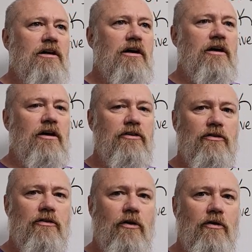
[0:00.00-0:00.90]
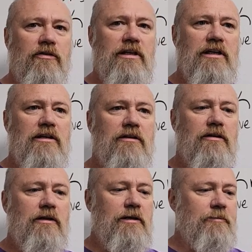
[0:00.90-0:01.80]
uh, under all the,
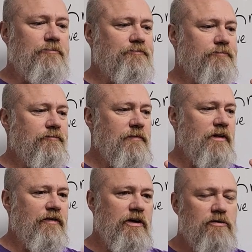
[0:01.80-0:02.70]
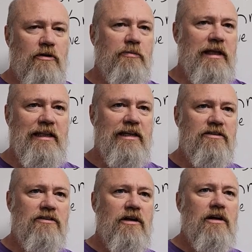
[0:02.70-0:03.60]
um, the videos in the
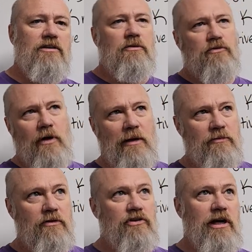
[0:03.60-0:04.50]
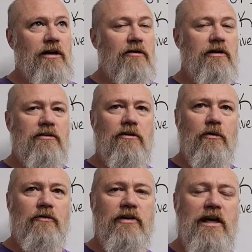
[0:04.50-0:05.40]
playlist. Subscribe to the channel, hit the
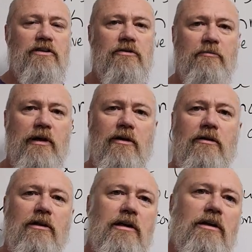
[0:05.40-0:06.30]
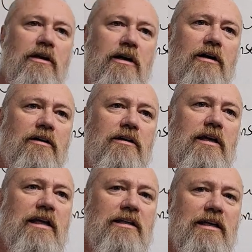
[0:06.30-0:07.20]
notification bell, uh,
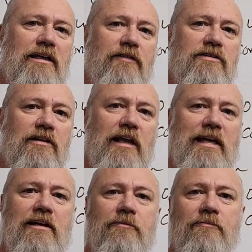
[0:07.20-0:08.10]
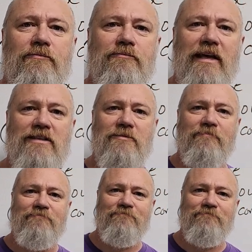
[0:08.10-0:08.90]
and, and then give us a like. Thanks.